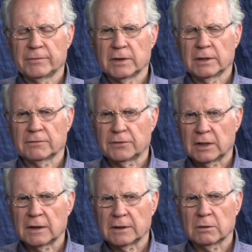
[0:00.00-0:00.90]
the
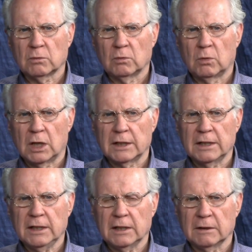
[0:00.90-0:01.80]
Father
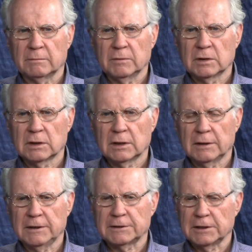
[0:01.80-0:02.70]
wanted him,
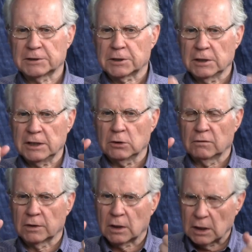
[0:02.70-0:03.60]
he's, he's turning
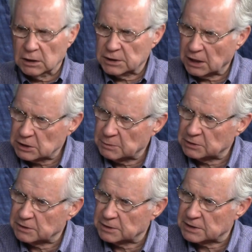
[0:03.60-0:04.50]
over all judgment
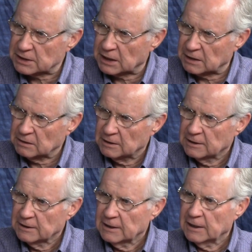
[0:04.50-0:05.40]
to the Son,
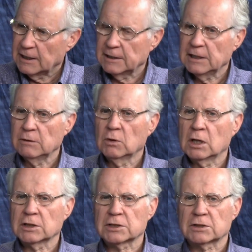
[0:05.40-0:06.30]
and he
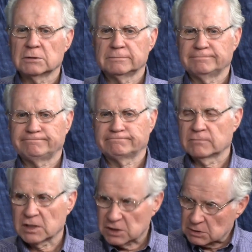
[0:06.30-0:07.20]
wants,
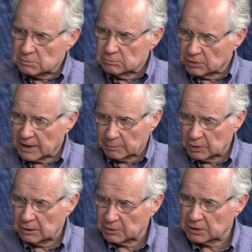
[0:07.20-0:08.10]
this is Grant
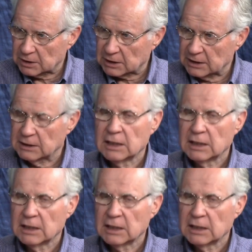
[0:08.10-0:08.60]
Palmer talking,